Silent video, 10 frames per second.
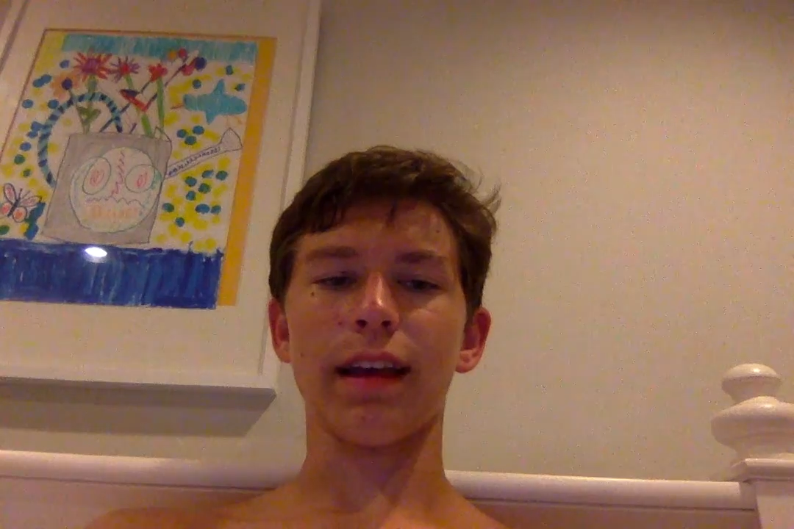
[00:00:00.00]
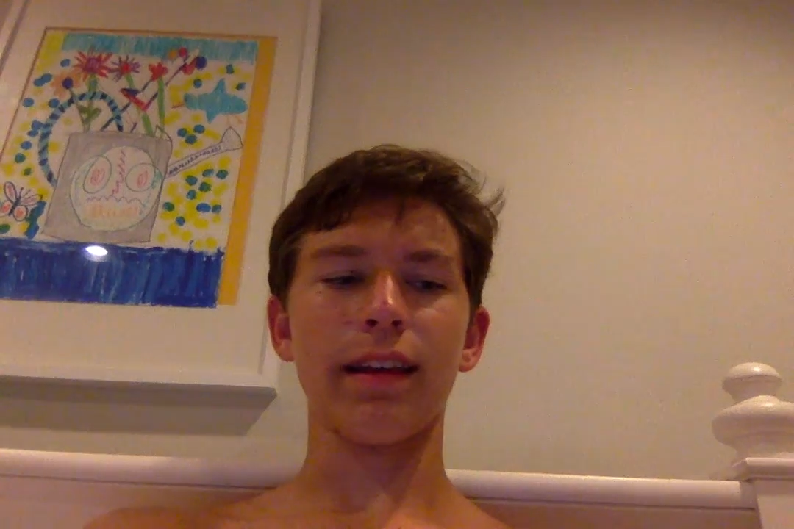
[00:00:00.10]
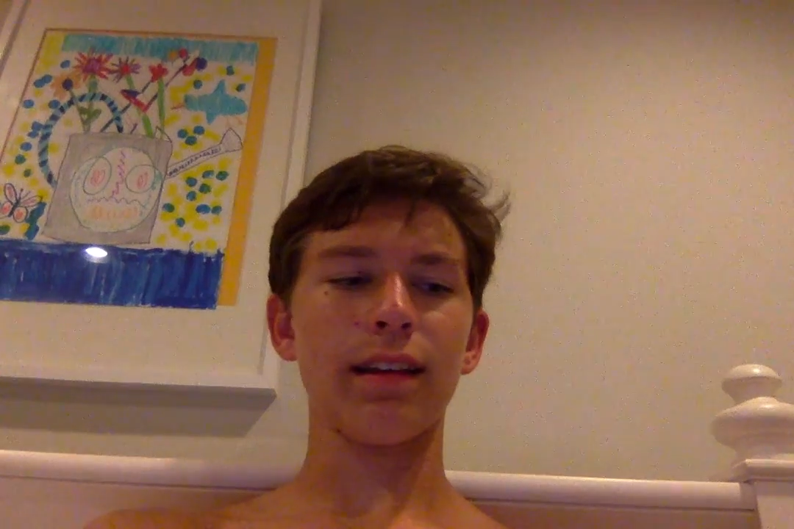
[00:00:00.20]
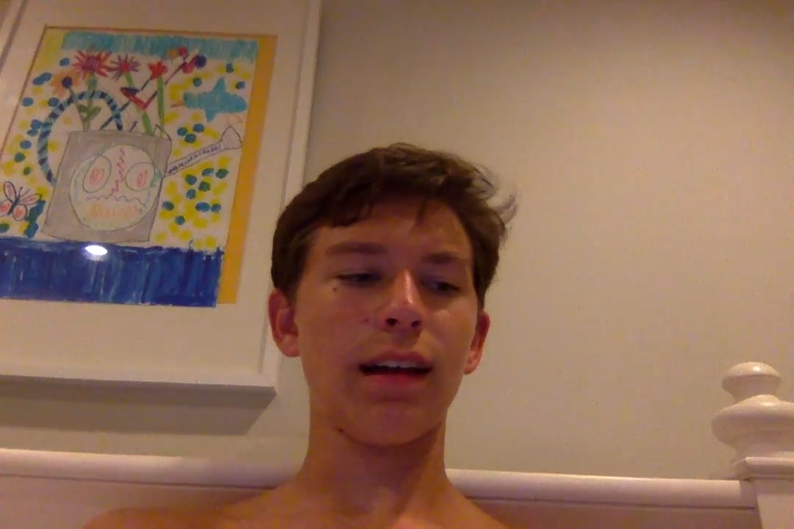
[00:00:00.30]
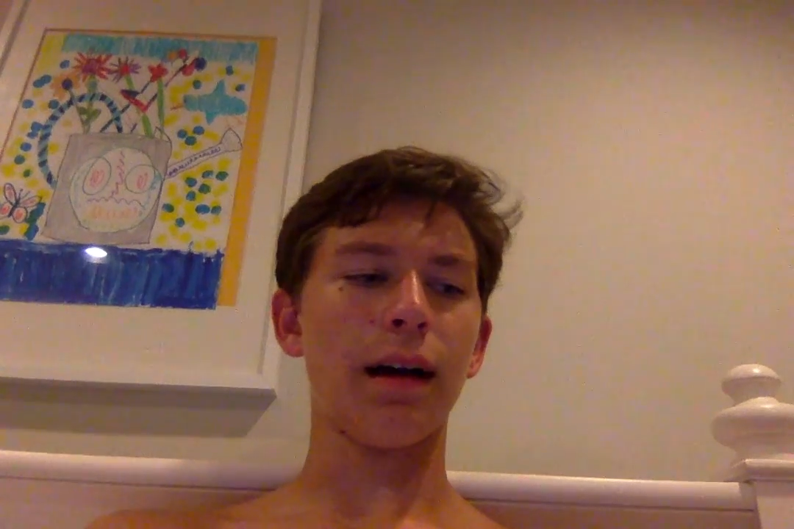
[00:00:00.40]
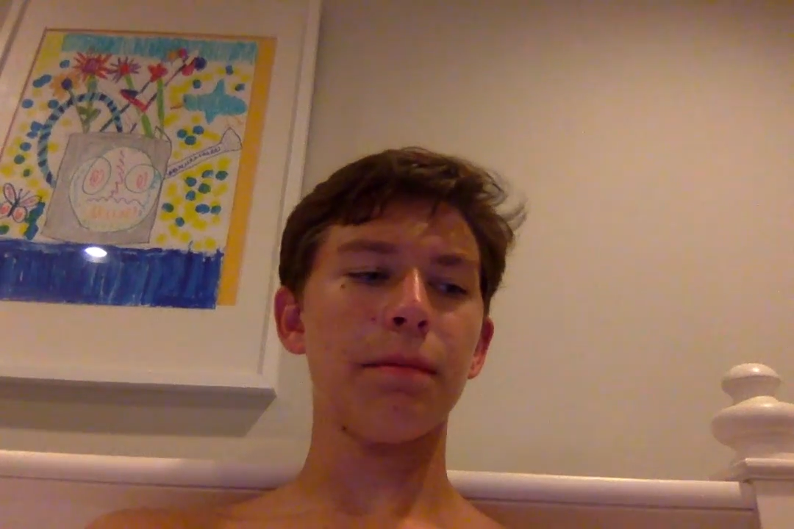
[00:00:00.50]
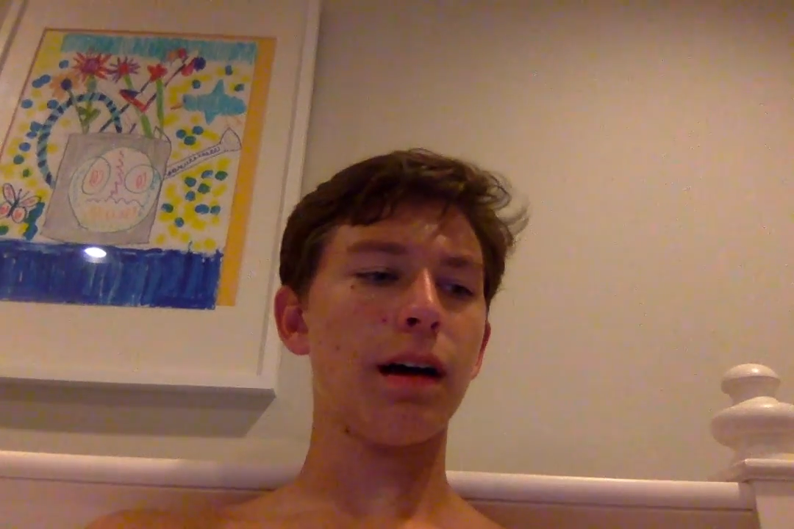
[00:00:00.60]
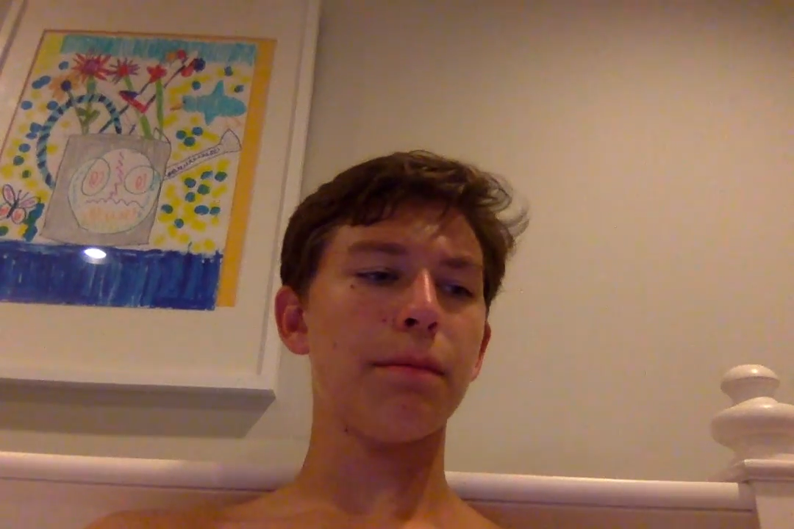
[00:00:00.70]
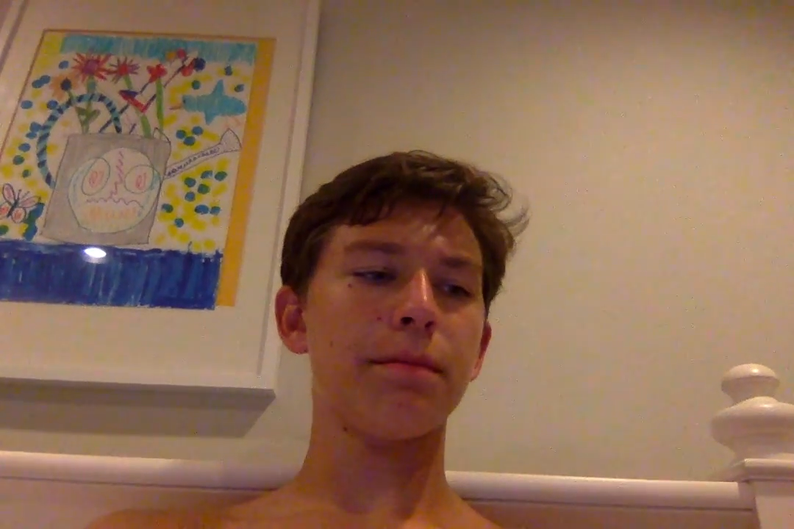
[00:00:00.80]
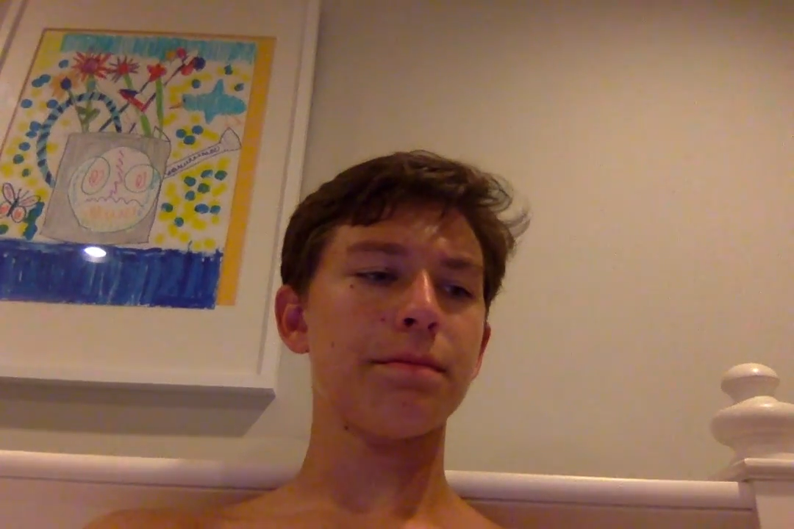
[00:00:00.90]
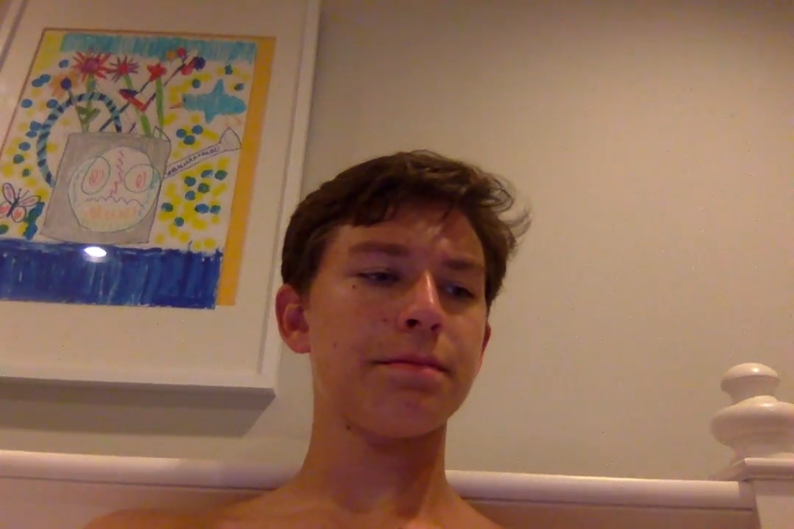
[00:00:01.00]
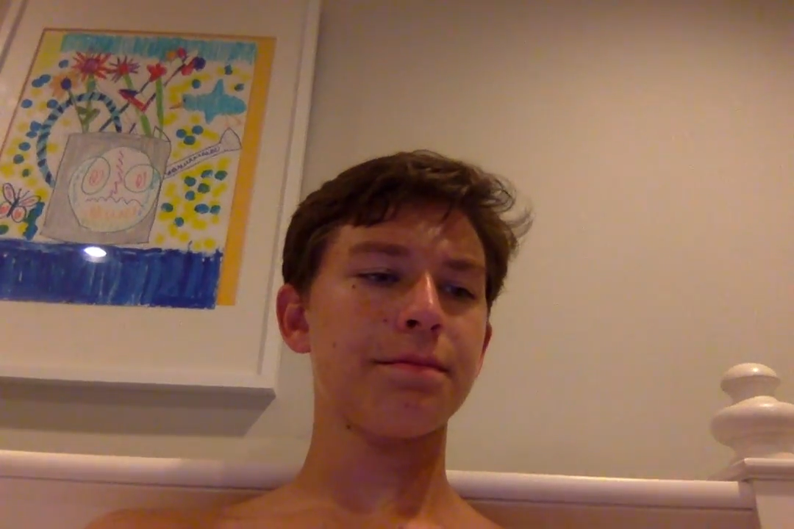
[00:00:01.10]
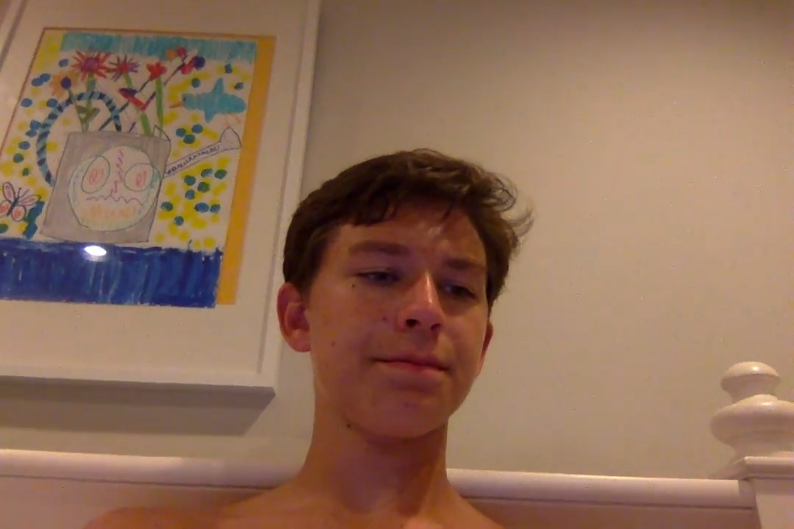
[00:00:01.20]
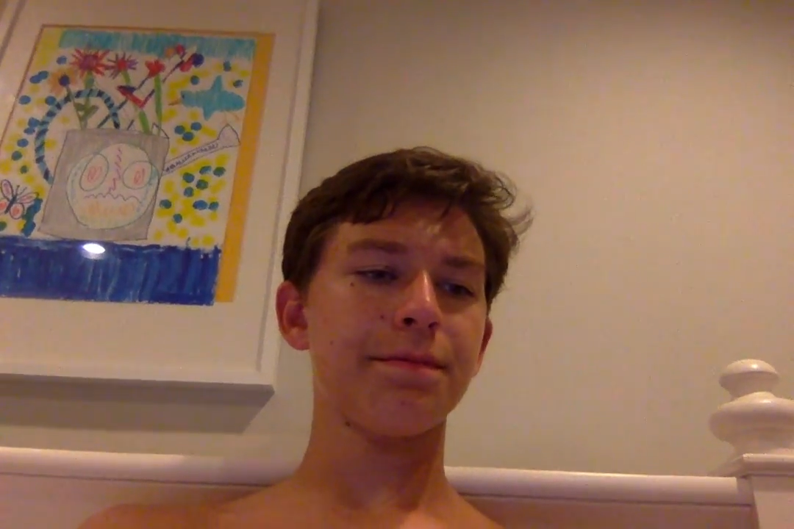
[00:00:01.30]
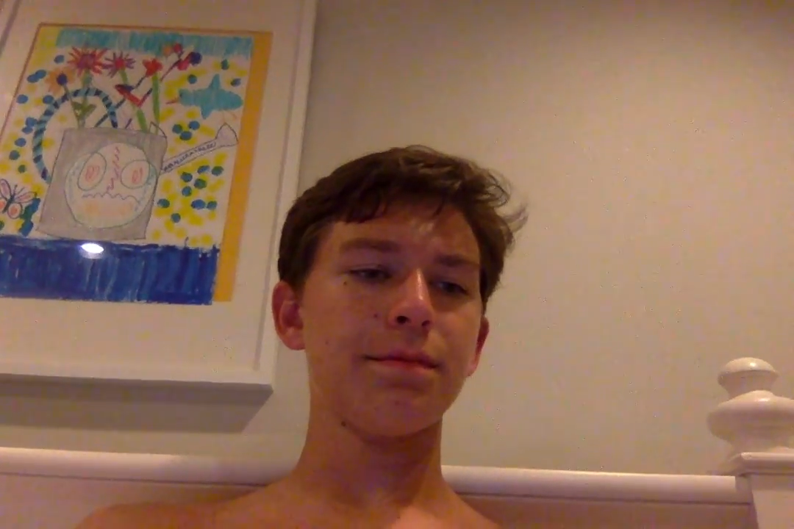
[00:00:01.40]
Like I'm I'm
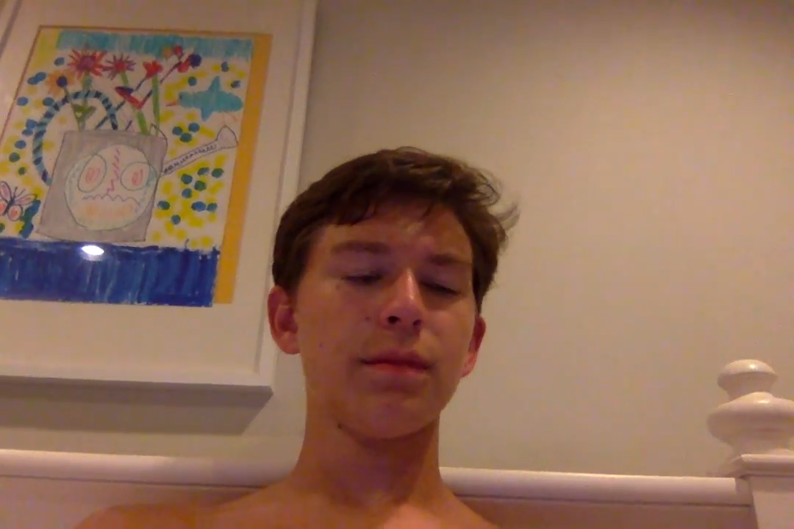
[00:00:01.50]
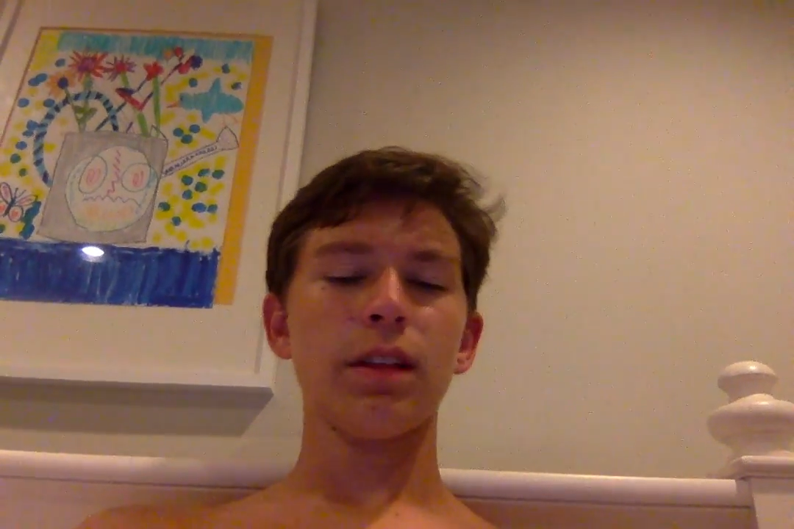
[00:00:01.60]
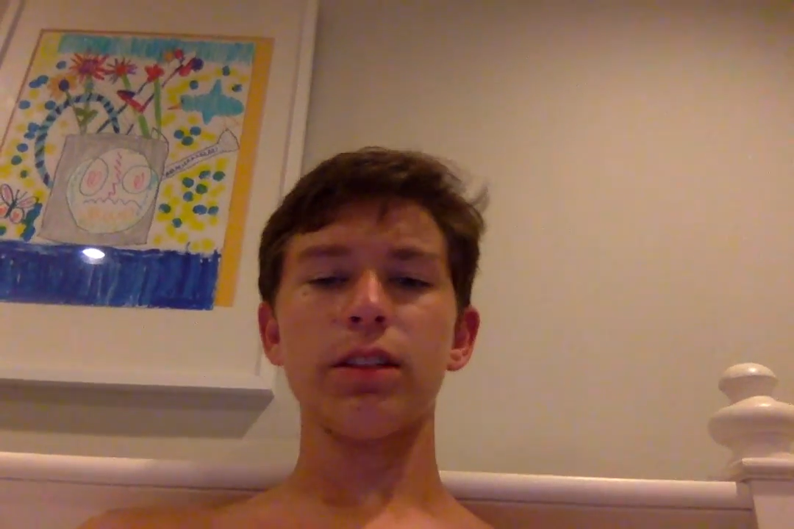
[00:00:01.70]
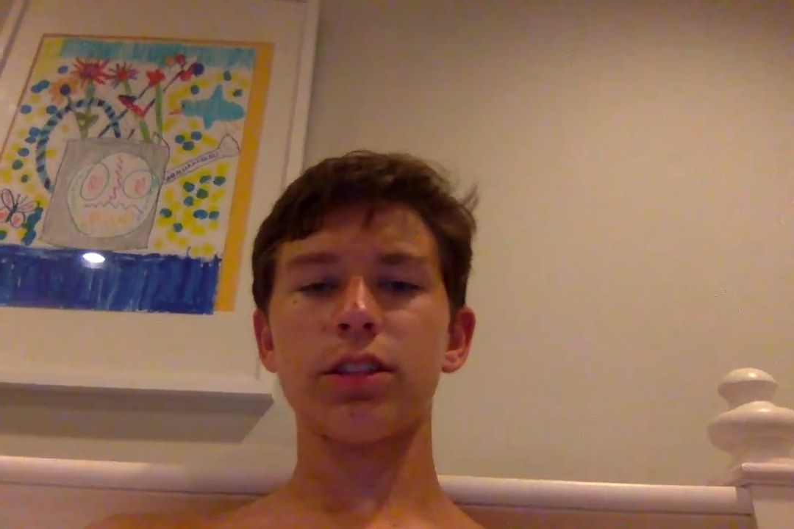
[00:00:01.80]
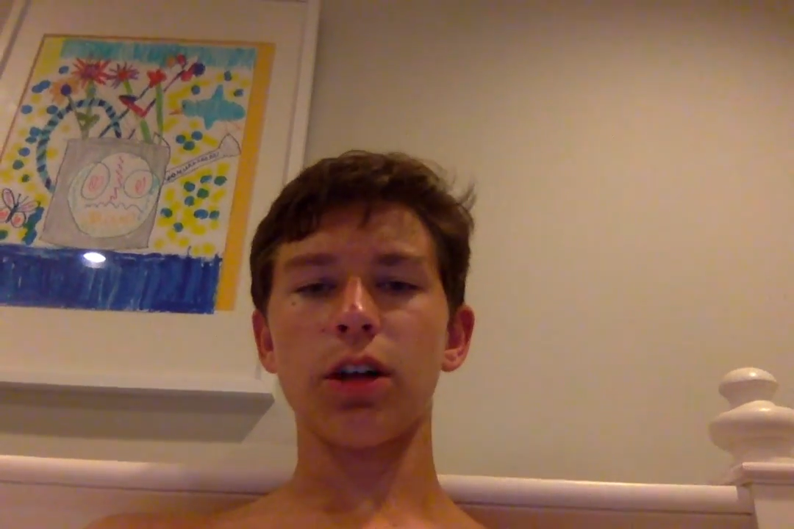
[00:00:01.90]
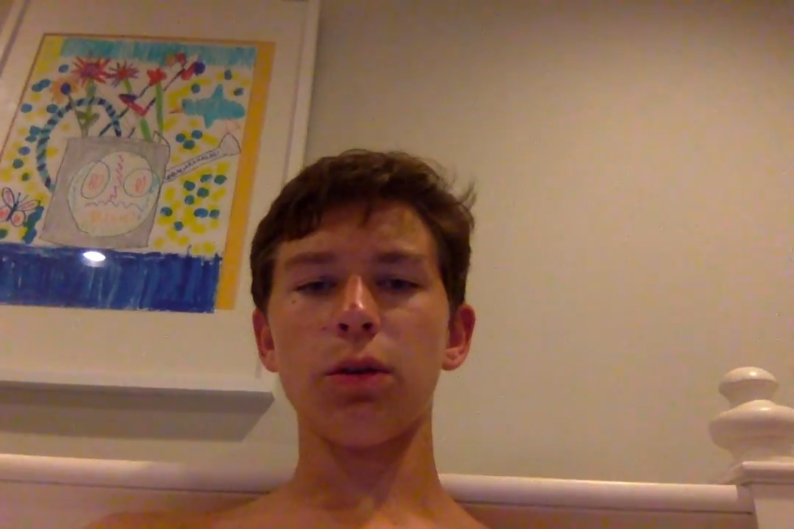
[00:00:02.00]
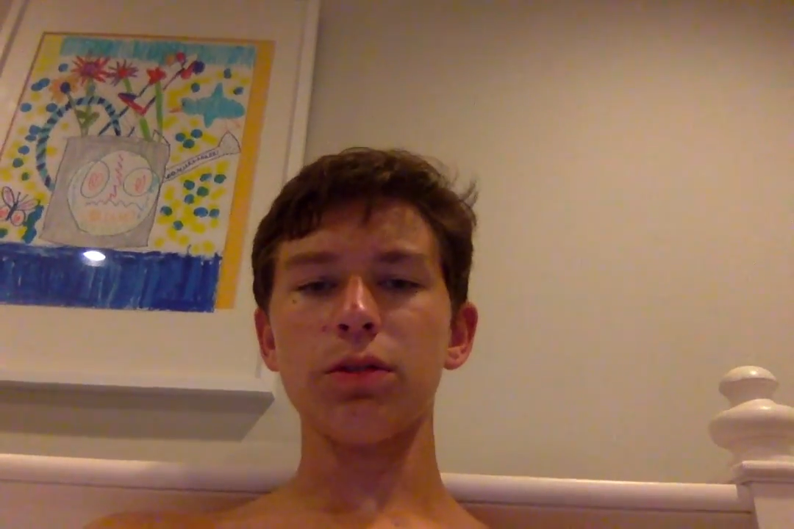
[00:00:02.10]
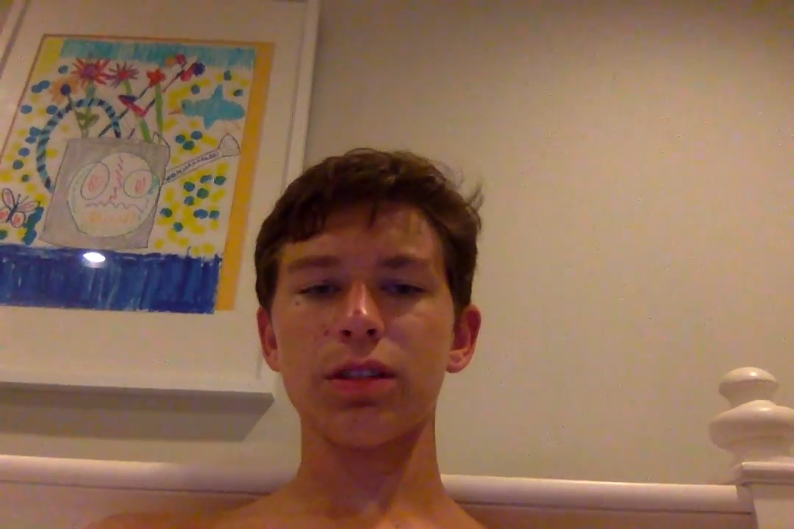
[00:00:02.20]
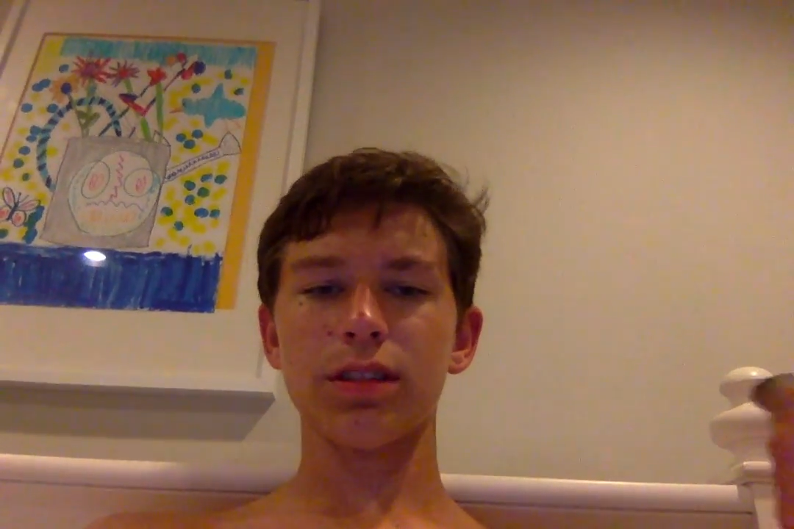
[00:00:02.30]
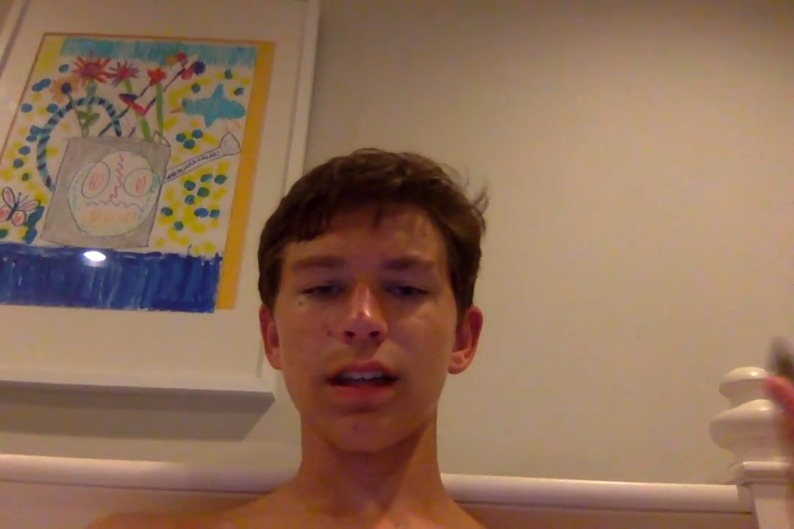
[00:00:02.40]
so